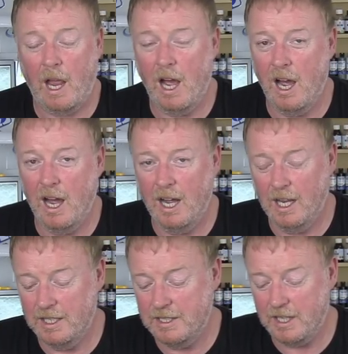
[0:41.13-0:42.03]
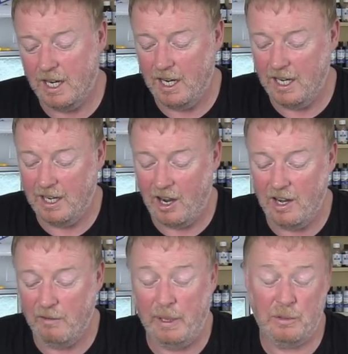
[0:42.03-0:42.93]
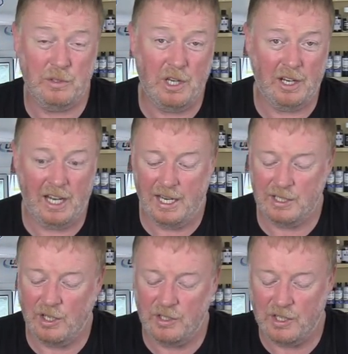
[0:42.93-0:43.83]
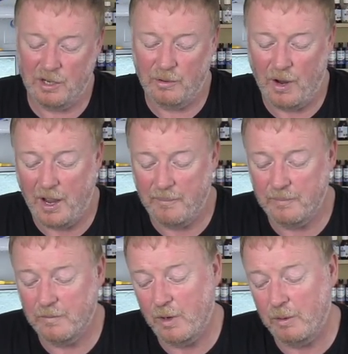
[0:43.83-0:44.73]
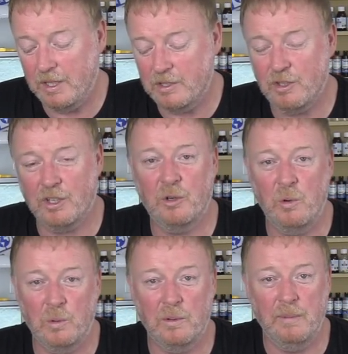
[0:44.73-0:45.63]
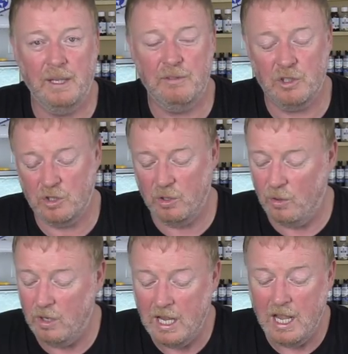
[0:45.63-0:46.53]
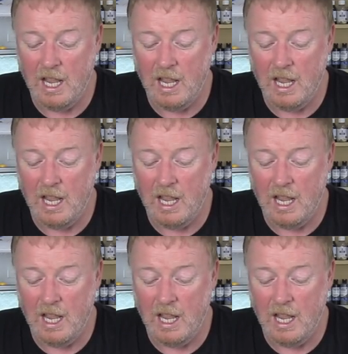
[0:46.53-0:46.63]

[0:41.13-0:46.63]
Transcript: And uh, I love Battlestar Galactica, so um, very struck a chord with me for sure.